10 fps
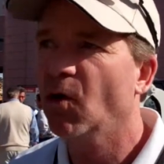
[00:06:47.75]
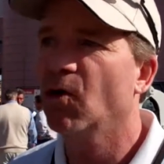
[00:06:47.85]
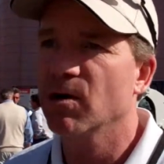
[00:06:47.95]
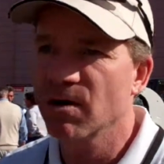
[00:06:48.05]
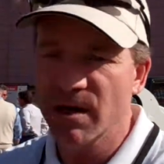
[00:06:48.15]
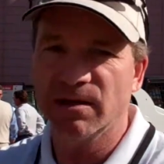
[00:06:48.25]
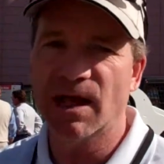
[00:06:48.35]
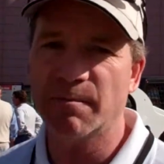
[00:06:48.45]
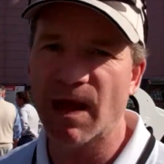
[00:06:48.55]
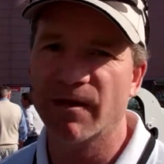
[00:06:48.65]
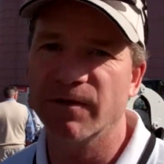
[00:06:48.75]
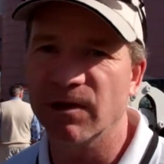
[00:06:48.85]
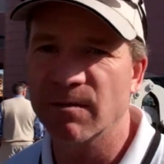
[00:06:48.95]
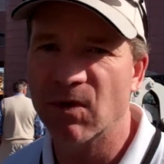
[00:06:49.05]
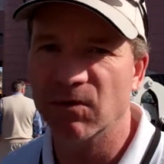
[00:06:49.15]
or in that
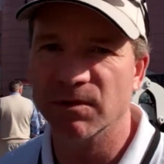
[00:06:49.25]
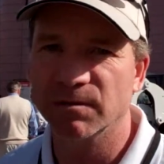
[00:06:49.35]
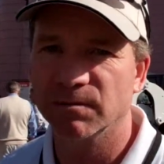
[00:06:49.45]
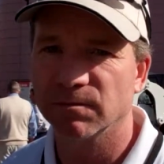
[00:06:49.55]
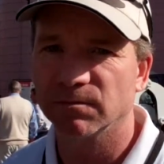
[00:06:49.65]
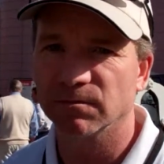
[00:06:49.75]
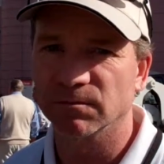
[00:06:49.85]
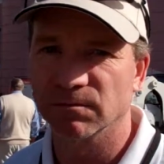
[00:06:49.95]
backfilling mode.